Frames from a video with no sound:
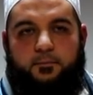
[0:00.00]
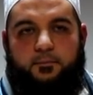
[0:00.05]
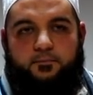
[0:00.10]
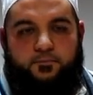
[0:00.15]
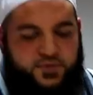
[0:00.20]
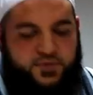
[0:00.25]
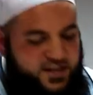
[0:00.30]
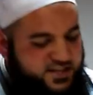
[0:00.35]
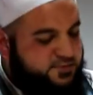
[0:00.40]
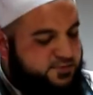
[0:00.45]

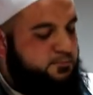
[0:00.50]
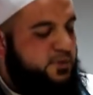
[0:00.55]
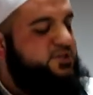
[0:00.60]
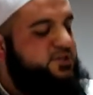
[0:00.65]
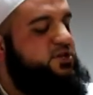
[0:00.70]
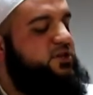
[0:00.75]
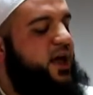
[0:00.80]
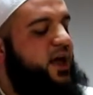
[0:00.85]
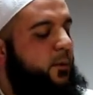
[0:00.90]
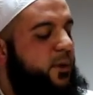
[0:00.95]
This
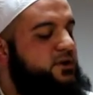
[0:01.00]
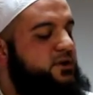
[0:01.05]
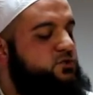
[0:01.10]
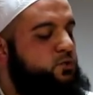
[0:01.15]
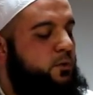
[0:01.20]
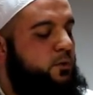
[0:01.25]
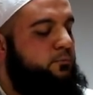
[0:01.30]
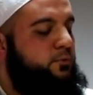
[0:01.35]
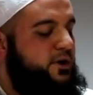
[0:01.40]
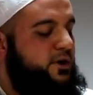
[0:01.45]
masjid I went
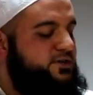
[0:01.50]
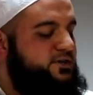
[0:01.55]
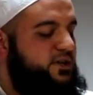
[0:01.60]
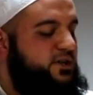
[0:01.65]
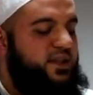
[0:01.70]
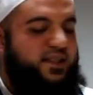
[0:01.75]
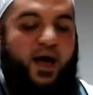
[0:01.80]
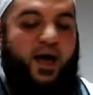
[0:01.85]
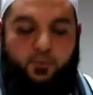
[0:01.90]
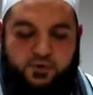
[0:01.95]
to in
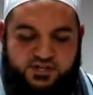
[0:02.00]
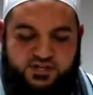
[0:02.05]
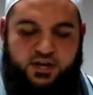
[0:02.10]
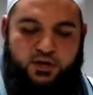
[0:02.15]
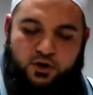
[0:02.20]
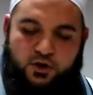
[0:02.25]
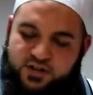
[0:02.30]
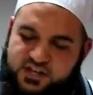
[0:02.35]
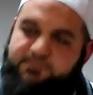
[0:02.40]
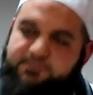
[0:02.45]
Preston, that was
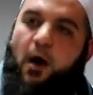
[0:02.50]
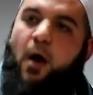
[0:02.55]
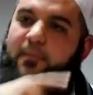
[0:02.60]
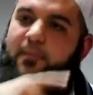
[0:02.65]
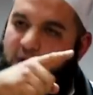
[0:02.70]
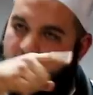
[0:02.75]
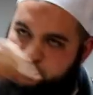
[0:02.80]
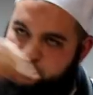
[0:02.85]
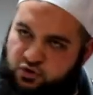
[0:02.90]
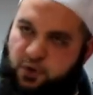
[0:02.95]
the, you know, this
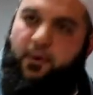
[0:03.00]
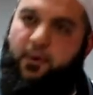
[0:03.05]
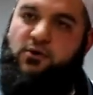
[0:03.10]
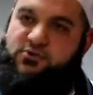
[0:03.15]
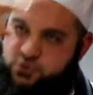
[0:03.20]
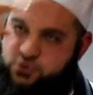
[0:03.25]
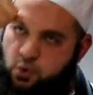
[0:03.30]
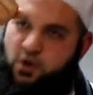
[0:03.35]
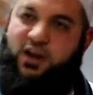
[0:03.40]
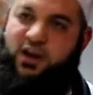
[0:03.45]
Birmingham trip I
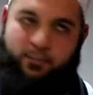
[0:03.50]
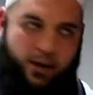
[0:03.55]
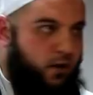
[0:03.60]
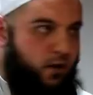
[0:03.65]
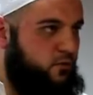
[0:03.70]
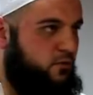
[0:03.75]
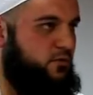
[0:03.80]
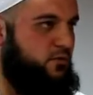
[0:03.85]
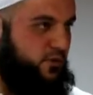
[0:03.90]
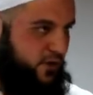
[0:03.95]
was talking
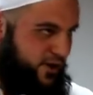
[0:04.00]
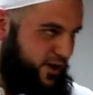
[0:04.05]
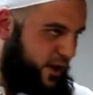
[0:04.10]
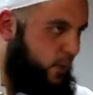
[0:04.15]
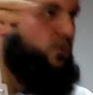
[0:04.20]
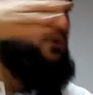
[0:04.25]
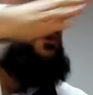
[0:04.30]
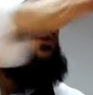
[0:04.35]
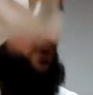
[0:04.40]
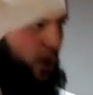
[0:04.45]
about?
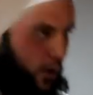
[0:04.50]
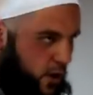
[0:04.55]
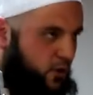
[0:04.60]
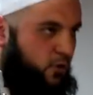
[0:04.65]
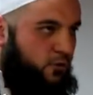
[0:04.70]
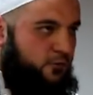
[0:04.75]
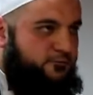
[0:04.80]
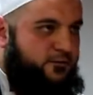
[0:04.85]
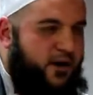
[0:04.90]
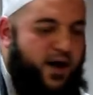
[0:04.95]
It was
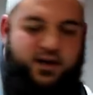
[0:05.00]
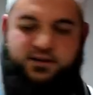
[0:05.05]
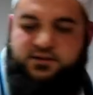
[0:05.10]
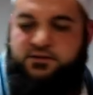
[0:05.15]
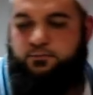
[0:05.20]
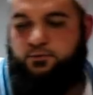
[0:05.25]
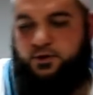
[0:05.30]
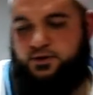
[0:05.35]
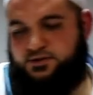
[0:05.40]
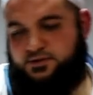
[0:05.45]
going on via
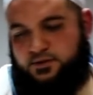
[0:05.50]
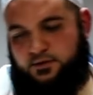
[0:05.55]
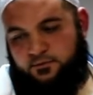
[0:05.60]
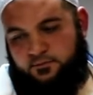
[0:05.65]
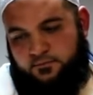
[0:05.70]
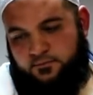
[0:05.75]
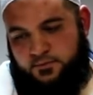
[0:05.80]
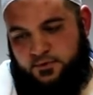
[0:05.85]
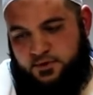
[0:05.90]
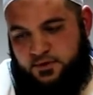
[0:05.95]
to
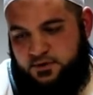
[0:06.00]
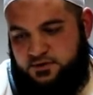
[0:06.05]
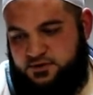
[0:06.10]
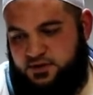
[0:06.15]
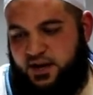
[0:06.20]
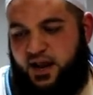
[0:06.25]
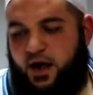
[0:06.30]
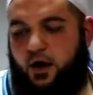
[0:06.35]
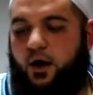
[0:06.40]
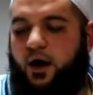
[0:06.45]
Preston.
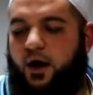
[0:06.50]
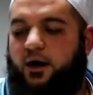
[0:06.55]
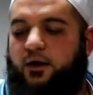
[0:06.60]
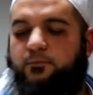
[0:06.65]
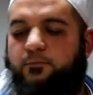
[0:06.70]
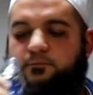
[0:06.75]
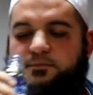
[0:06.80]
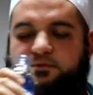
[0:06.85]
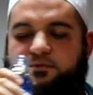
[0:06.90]
So now I